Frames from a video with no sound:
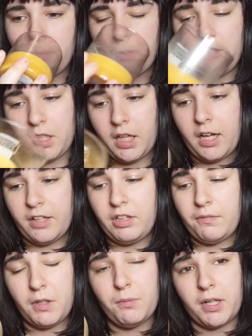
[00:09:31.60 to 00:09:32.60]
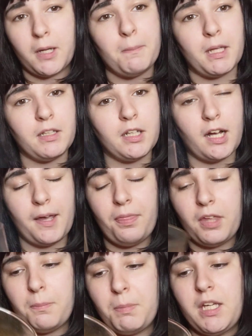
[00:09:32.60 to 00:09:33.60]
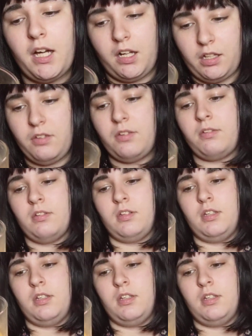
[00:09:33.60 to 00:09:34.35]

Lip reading: But yeah, I definitely recommend it. I think because